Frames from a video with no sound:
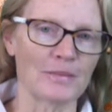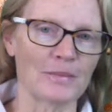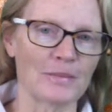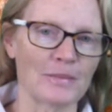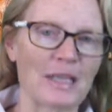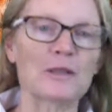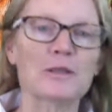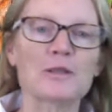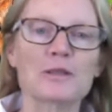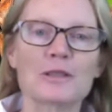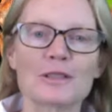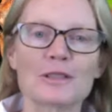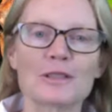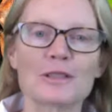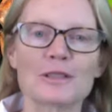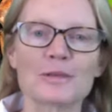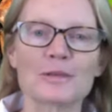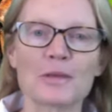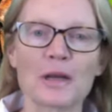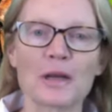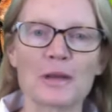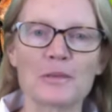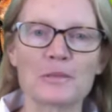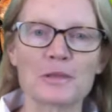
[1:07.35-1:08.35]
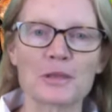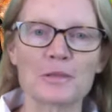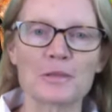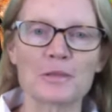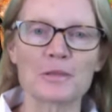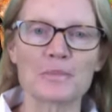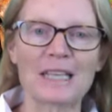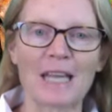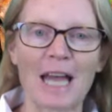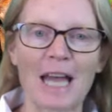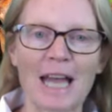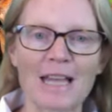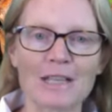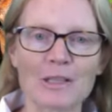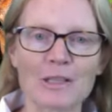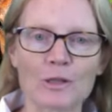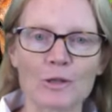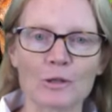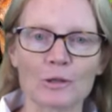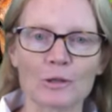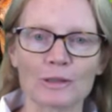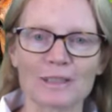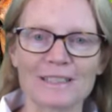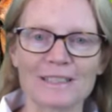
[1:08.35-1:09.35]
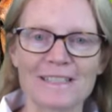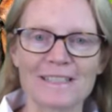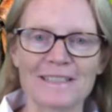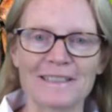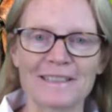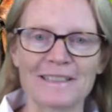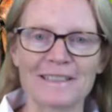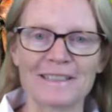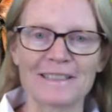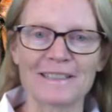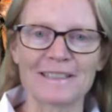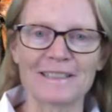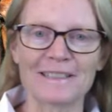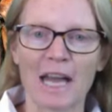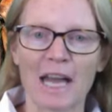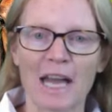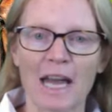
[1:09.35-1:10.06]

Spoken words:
because it's a big catch-all, isn't it?